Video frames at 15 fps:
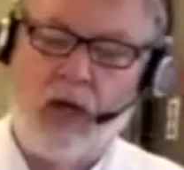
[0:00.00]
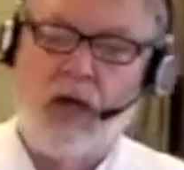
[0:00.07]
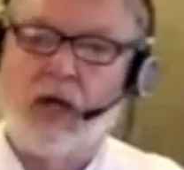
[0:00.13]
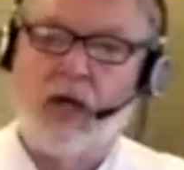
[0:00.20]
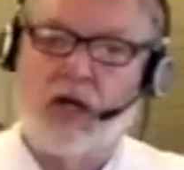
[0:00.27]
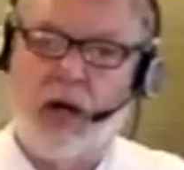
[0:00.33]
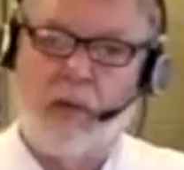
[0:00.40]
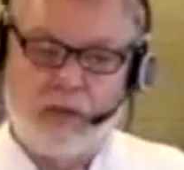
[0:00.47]

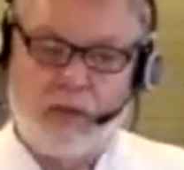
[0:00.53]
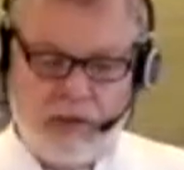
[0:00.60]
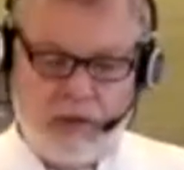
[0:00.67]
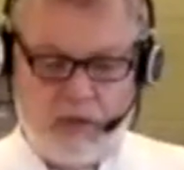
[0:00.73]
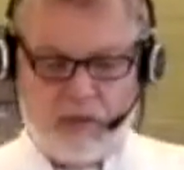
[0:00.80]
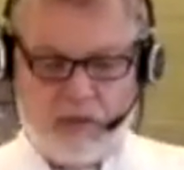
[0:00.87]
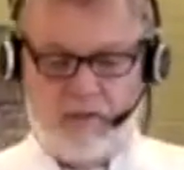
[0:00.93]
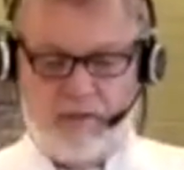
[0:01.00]
Couple
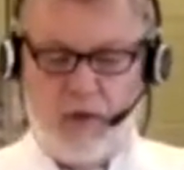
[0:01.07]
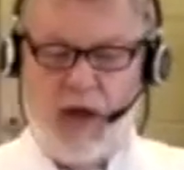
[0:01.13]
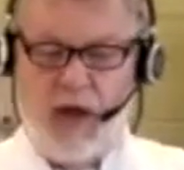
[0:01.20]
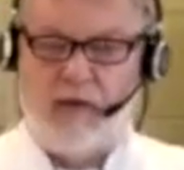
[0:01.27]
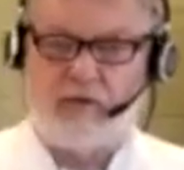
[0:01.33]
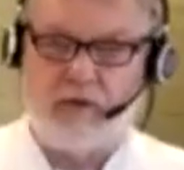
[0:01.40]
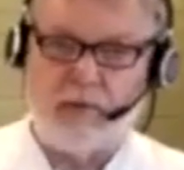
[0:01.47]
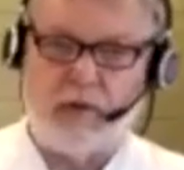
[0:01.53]
things: if you have
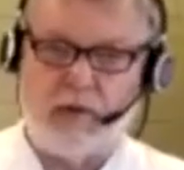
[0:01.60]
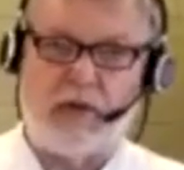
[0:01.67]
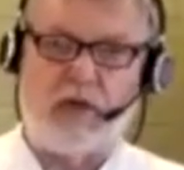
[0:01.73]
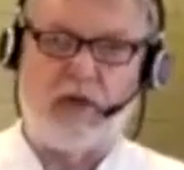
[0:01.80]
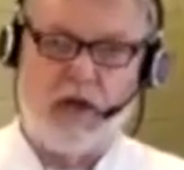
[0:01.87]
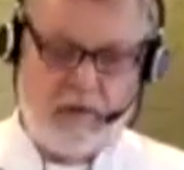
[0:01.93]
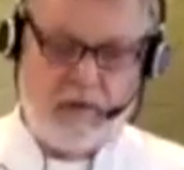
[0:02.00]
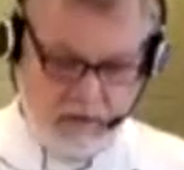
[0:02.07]
something in the
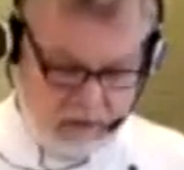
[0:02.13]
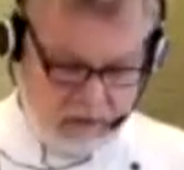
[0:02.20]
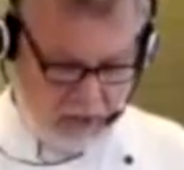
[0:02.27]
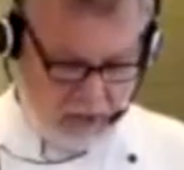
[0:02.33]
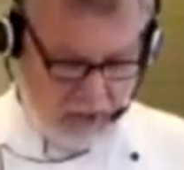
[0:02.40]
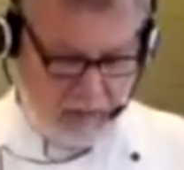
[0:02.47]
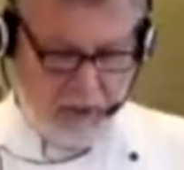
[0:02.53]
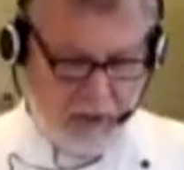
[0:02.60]
oven, it's
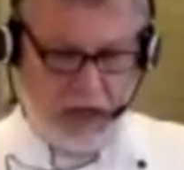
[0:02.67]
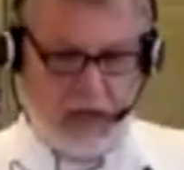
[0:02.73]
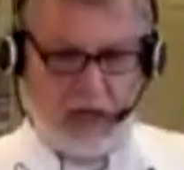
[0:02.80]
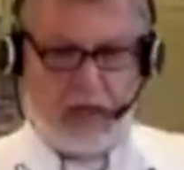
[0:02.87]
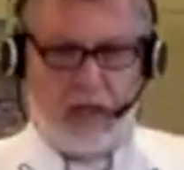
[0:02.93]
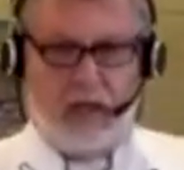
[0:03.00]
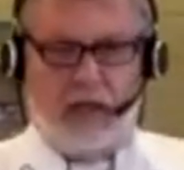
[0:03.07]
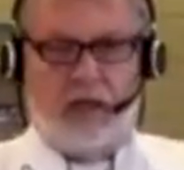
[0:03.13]
not a bad
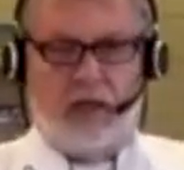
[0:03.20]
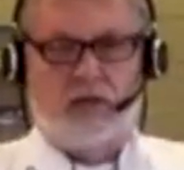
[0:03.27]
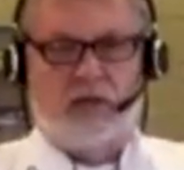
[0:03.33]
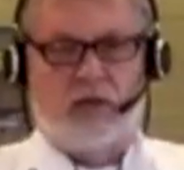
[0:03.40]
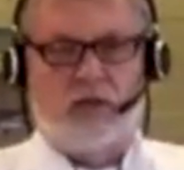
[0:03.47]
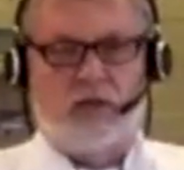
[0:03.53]
idea to just